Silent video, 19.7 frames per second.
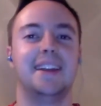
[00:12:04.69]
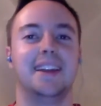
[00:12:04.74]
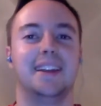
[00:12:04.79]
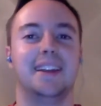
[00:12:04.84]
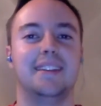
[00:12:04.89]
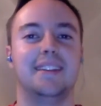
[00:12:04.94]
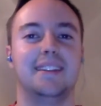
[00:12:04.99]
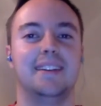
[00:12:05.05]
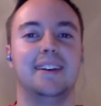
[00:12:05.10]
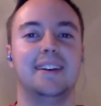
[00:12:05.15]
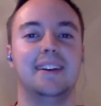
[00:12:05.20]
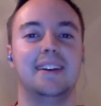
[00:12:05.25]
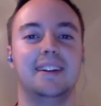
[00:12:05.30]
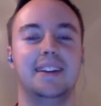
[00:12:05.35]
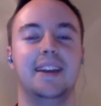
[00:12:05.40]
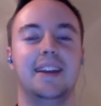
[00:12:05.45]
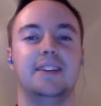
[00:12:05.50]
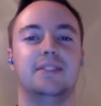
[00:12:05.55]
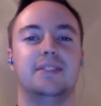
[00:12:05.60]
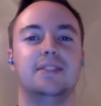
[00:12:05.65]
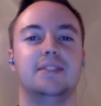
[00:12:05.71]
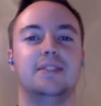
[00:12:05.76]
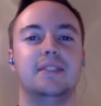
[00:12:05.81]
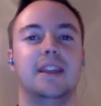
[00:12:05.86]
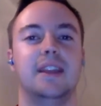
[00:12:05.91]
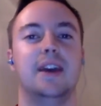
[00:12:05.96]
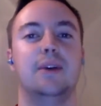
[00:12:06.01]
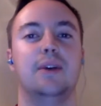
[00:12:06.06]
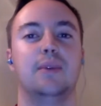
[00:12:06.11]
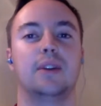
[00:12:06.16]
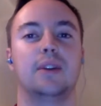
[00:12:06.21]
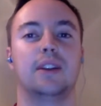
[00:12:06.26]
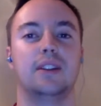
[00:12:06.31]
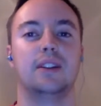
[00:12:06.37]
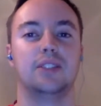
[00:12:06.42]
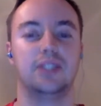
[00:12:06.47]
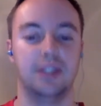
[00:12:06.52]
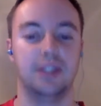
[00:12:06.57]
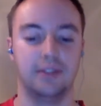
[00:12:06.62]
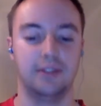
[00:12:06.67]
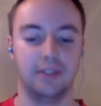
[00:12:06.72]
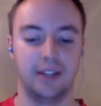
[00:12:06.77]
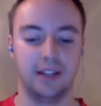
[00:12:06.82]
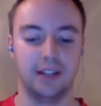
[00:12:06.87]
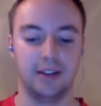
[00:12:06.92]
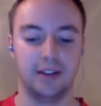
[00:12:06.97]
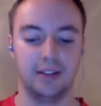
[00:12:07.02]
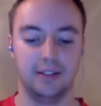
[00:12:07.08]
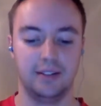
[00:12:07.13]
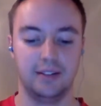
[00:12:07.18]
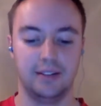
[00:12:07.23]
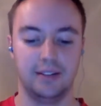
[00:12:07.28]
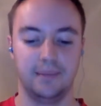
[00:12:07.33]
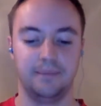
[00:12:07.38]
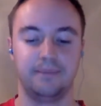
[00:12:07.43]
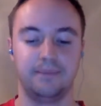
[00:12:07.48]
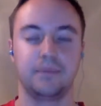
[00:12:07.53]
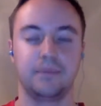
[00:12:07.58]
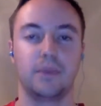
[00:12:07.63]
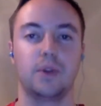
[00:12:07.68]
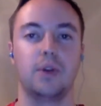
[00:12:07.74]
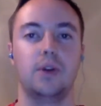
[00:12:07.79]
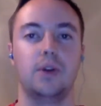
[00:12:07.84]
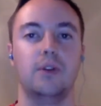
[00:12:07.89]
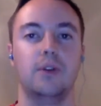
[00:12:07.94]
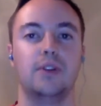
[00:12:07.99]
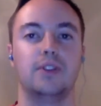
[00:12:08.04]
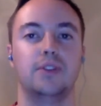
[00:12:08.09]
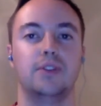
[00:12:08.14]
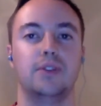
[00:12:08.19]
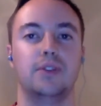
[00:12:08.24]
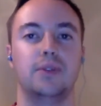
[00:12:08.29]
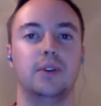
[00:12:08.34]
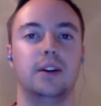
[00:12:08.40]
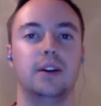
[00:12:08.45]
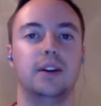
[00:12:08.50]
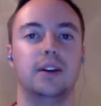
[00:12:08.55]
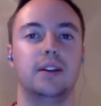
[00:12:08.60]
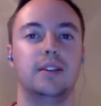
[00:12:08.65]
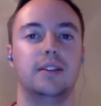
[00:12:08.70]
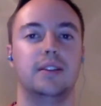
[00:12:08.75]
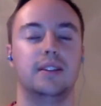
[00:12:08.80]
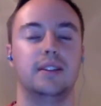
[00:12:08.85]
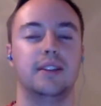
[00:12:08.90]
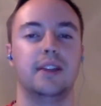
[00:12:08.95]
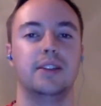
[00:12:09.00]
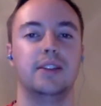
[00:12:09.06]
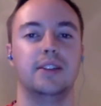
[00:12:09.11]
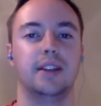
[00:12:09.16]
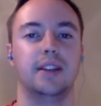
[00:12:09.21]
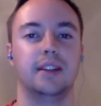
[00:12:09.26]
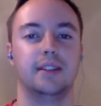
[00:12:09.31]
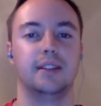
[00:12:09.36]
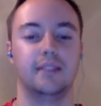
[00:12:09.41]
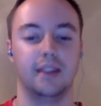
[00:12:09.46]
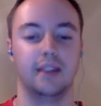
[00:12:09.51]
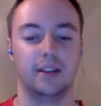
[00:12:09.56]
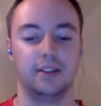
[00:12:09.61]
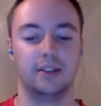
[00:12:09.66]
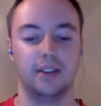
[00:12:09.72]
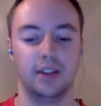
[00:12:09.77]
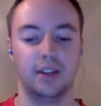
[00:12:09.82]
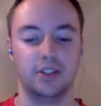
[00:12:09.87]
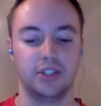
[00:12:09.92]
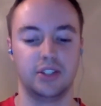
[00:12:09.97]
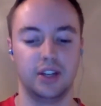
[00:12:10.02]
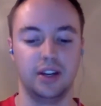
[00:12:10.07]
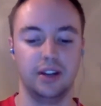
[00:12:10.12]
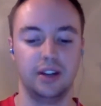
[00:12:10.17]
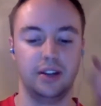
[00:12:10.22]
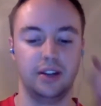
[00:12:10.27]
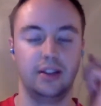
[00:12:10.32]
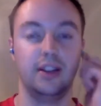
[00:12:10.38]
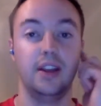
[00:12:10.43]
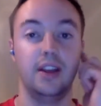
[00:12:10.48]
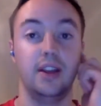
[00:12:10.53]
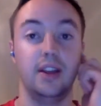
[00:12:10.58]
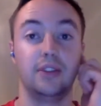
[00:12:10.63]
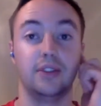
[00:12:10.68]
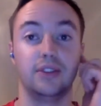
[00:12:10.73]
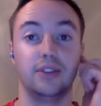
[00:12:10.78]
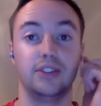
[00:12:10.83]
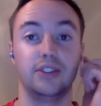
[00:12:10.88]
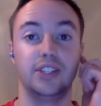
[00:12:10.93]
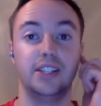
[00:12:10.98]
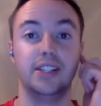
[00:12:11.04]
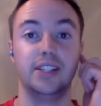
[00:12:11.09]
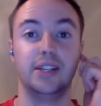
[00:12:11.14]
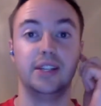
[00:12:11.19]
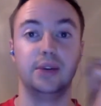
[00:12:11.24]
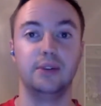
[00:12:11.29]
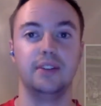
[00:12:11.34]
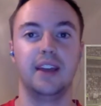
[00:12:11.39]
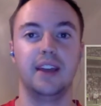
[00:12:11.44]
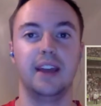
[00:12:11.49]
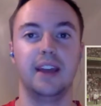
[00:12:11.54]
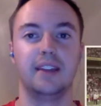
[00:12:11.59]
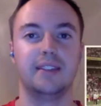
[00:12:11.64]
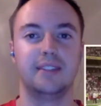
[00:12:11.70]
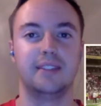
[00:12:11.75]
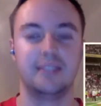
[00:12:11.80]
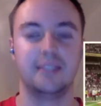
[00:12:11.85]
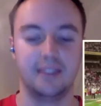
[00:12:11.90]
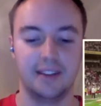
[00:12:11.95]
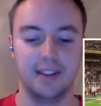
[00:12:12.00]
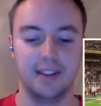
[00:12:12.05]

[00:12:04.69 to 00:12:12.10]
And yeah, now we're going to shift gears over to the Netherlands and touch on Sergiño Dest.